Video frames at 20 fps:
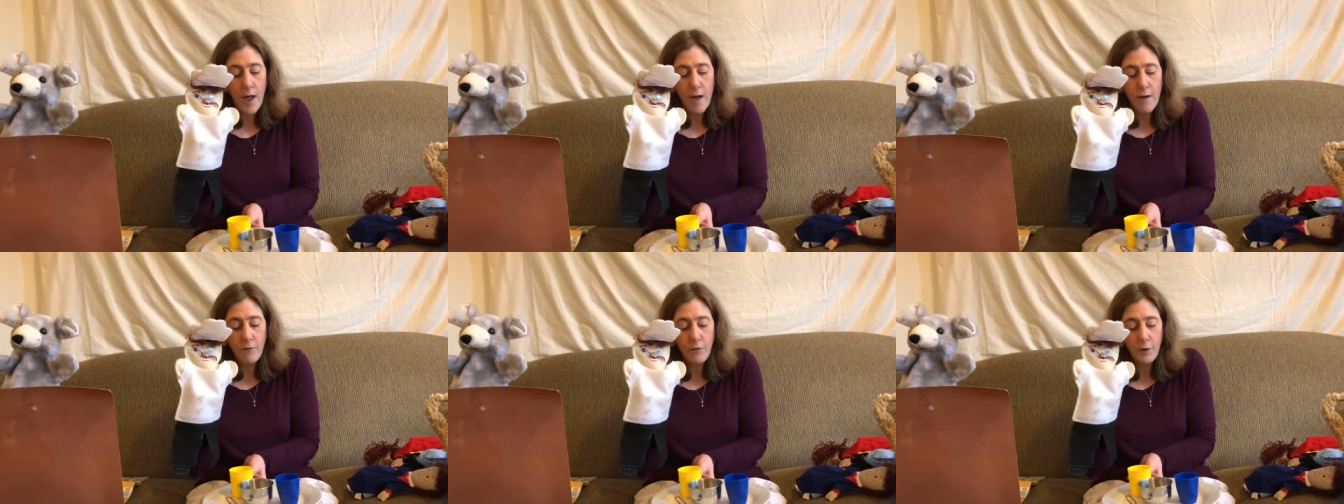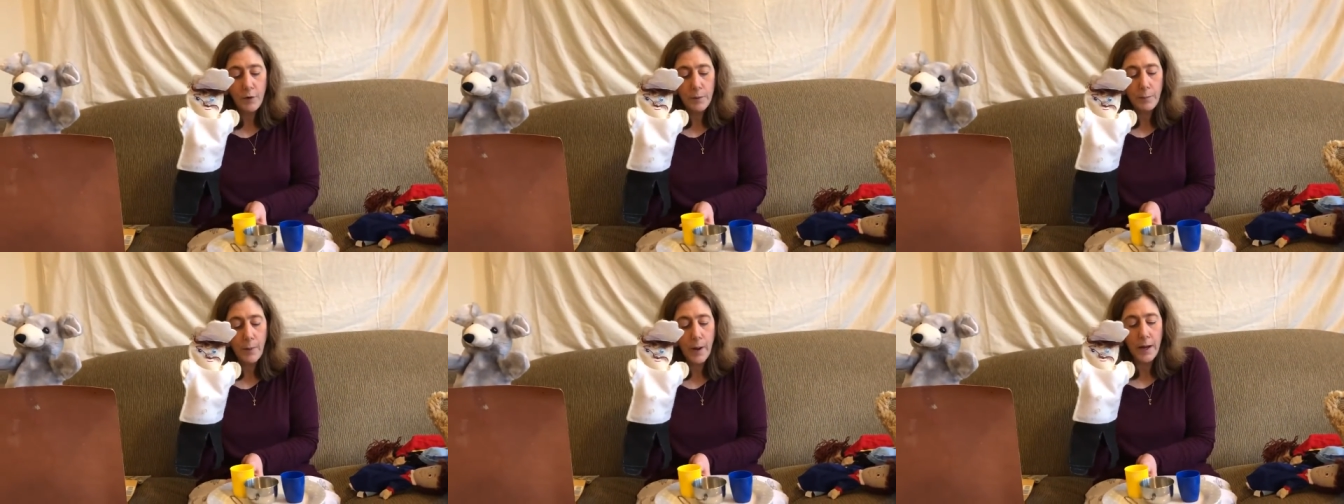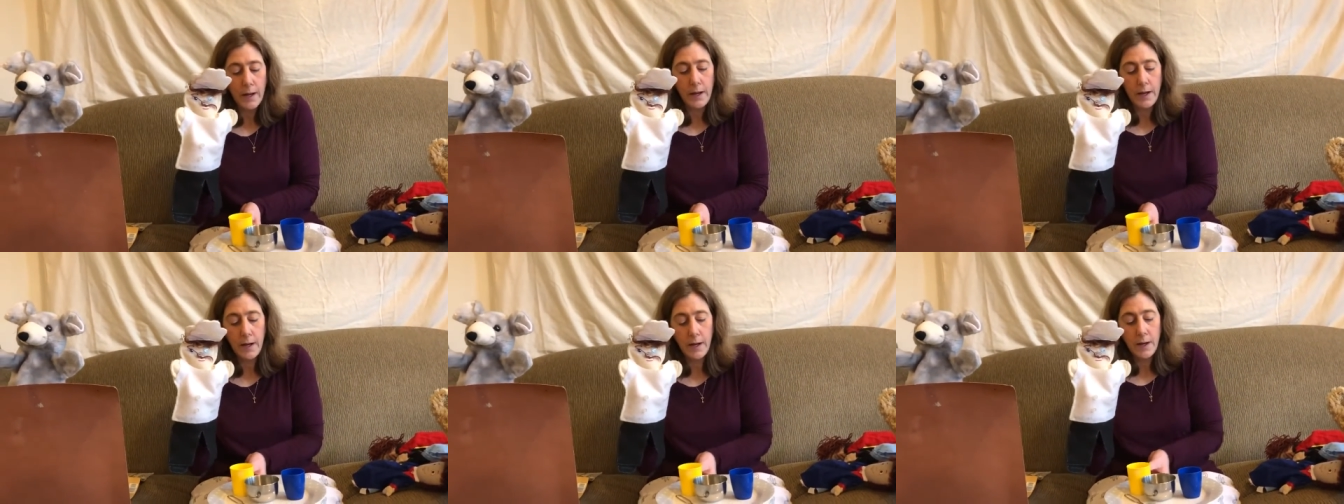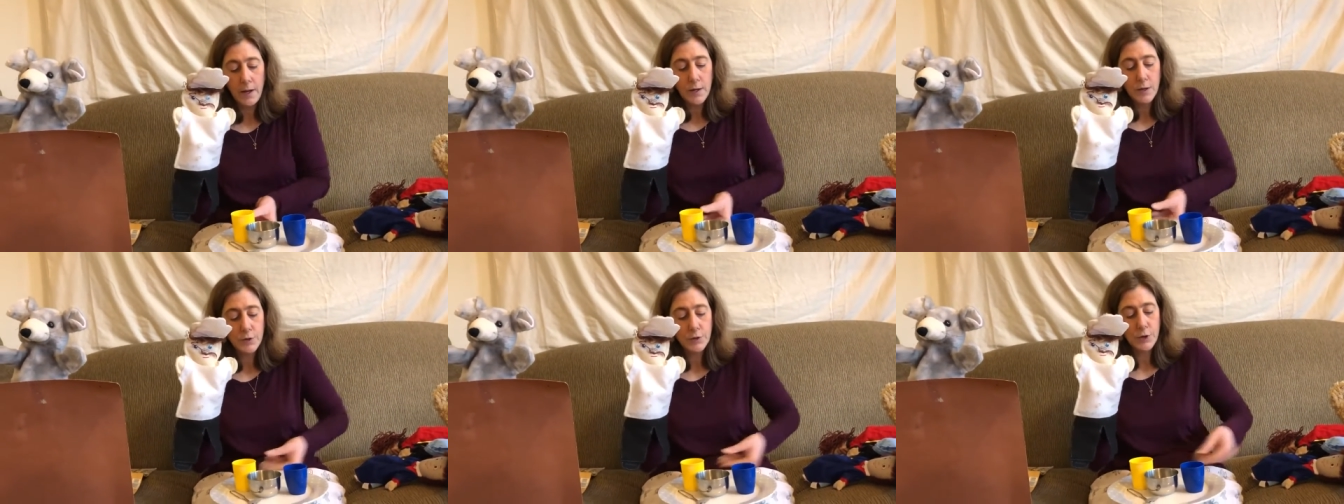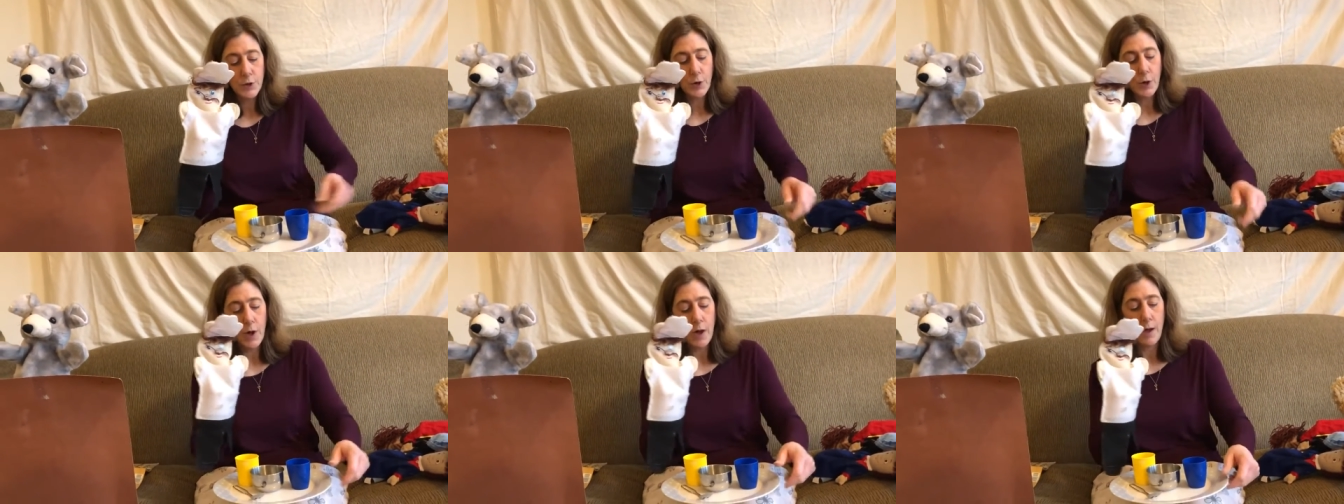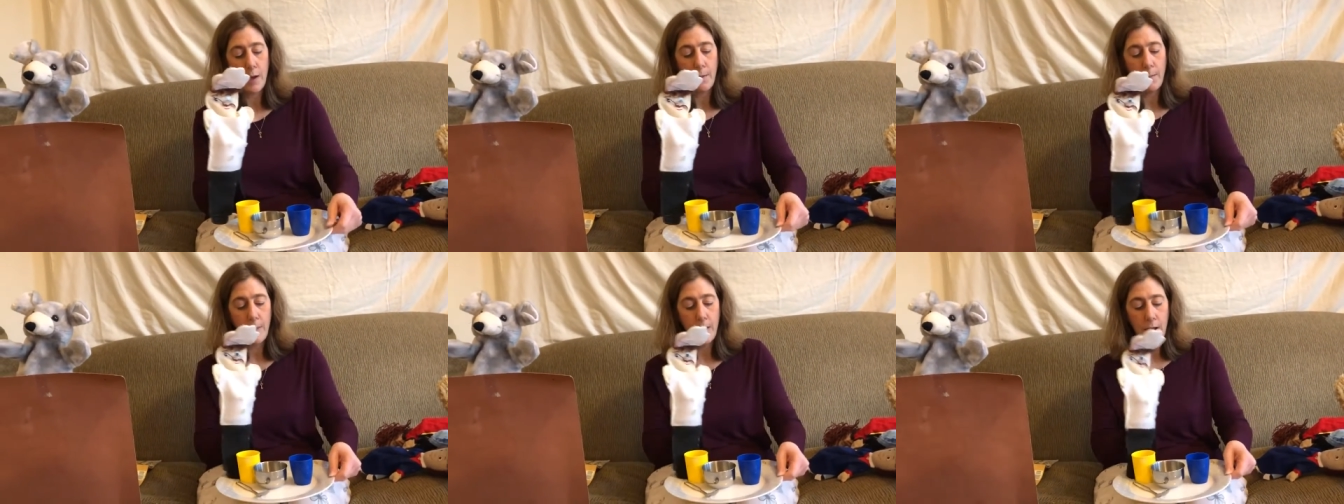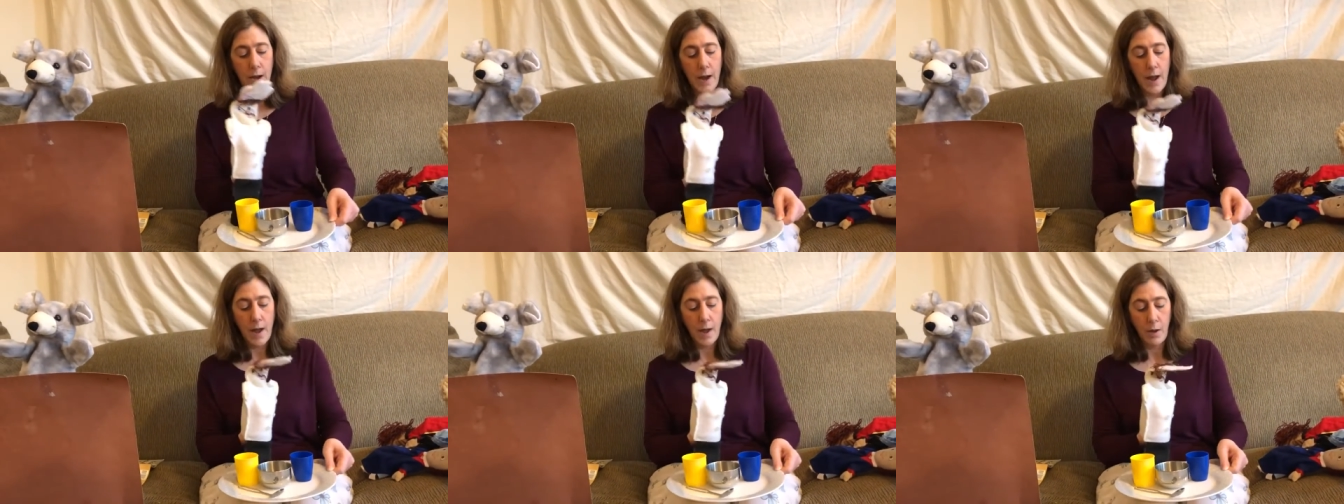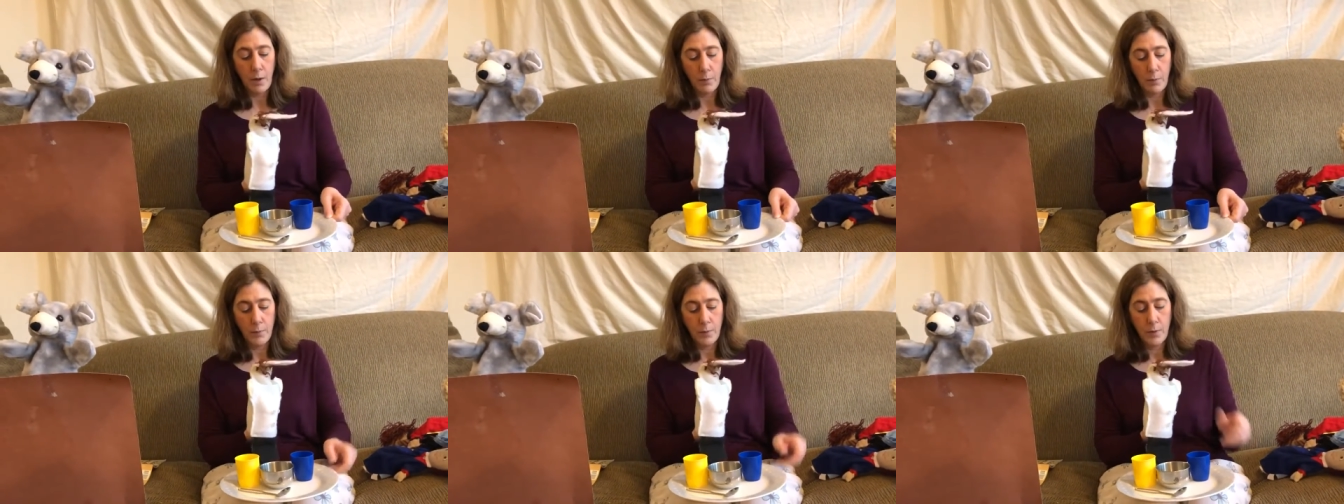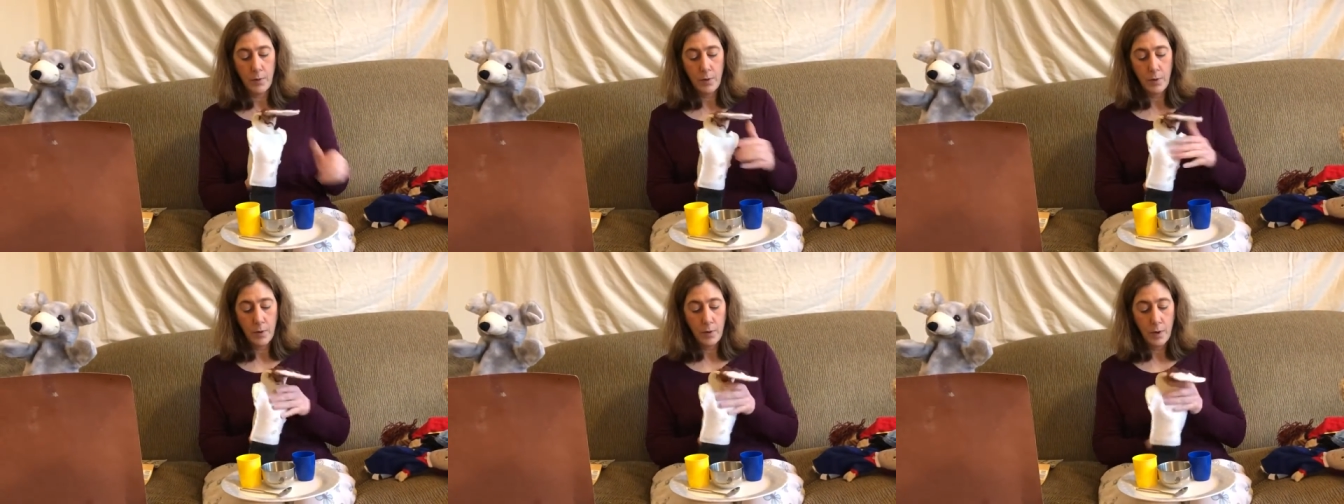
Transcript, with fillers: everybody to come and help.